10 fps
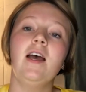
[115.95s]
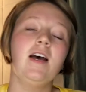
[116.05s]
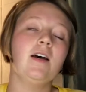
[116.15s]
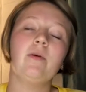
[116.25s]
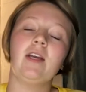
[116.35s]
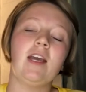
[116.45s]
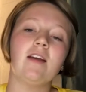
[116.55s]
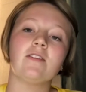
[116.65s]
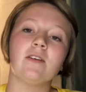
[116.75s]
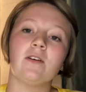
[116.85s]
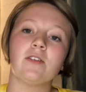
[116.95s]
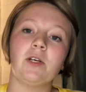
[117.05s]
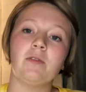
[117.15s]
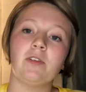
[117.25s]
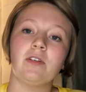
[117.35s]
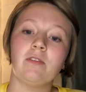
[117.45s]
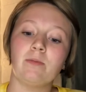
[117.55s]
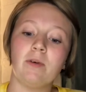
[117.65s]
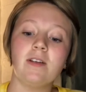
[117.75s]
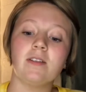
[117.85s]
And we can't sing ourselves into his
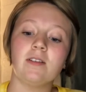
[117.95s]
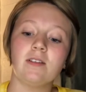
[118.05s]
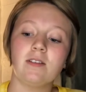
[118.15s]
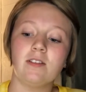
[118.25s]
presence.